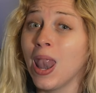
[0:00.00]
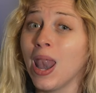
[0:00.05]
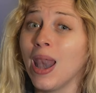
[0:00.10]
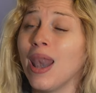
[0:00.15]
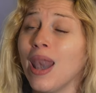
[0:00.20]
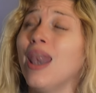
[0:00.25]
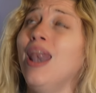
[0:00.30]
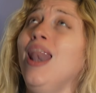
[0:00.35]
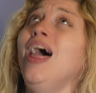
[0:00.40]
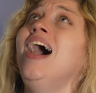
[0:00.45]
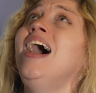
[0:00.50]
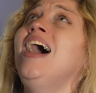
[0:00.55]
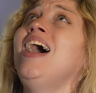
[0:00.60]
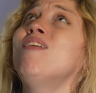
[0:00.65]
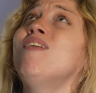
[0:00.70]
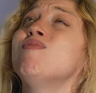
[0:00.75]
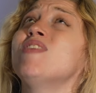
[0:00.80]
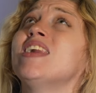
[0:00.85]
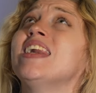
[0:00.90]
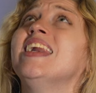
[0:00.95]

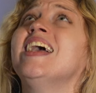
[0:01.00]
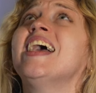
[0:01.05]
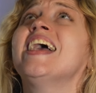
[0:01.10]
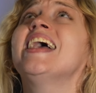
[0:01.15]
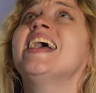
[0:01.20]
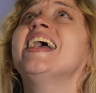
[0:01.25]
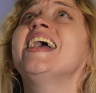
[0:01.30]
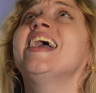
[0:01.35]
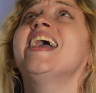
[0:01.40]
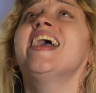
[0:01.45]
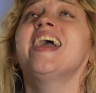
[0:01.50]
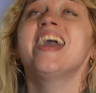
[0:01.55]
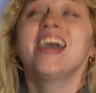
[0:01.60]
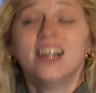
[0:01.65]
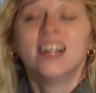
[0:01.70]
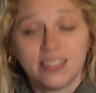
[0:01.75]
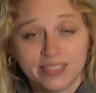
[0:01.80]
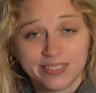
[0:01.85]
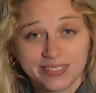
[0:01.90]
Lovely!